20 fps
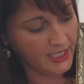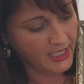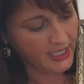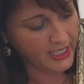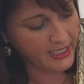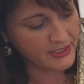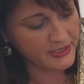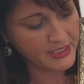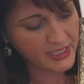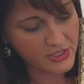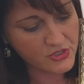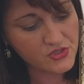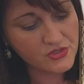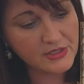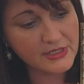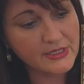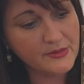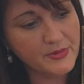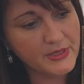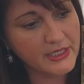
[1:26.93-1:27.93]
And
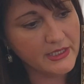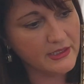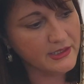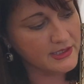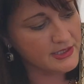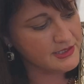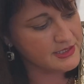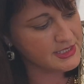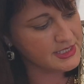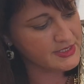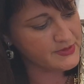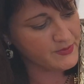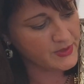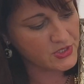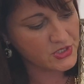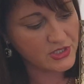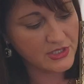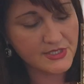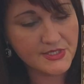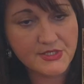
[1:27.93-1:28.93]
naturally, being a Lindsay
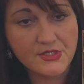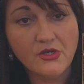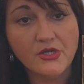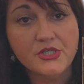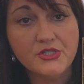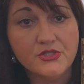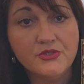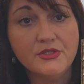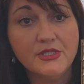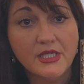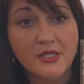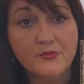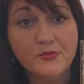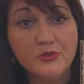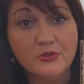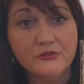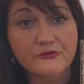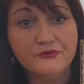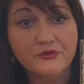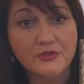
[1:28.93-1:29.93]
specialist, I do get
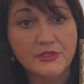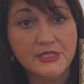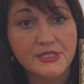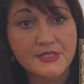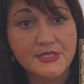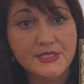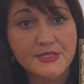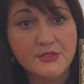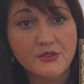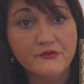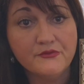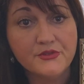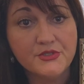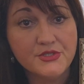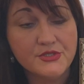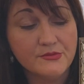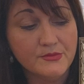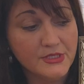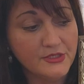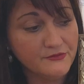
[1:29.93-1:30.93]
beautiful Lindsays offered
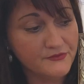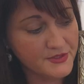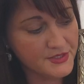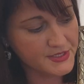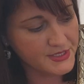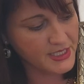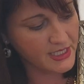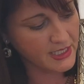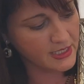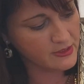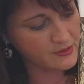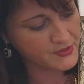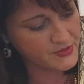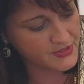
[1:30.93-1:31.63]
to me for sale.